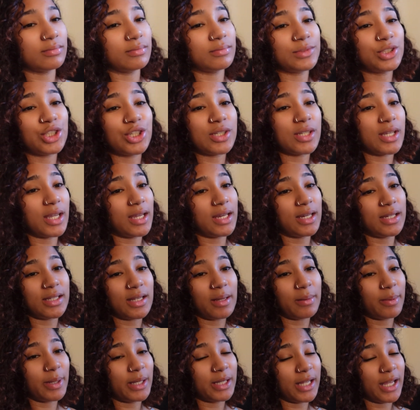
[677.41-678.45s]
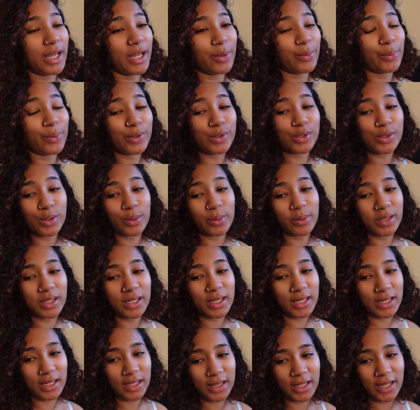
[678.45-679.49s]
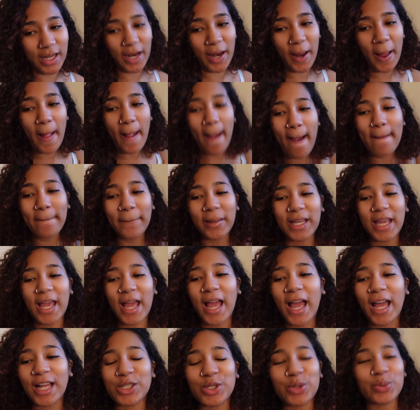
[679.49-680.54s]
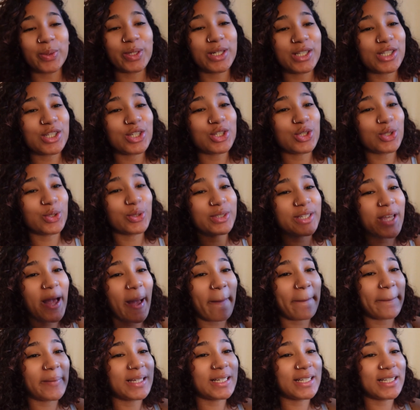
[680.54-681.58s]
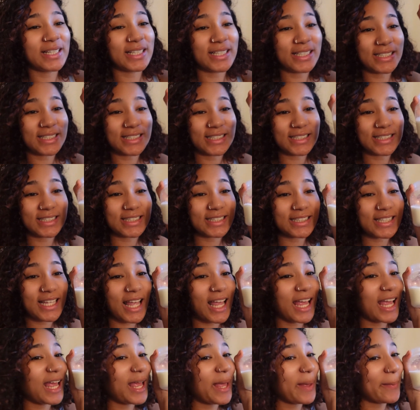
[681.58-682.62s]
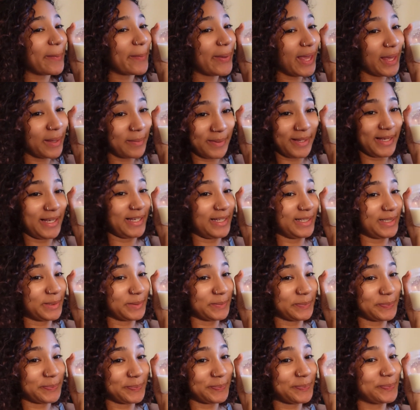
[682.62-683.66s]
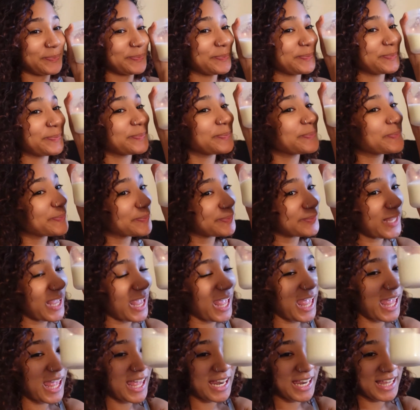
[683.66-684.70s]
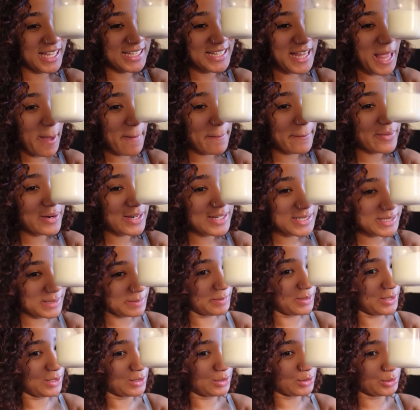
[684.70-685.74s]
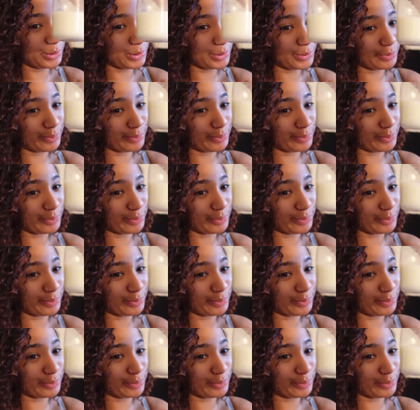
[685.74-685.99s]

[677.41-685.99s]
just taking it day by day and we're slowly getting there. But yeah, I just wanted to show y'all because baby Look at that breast milk.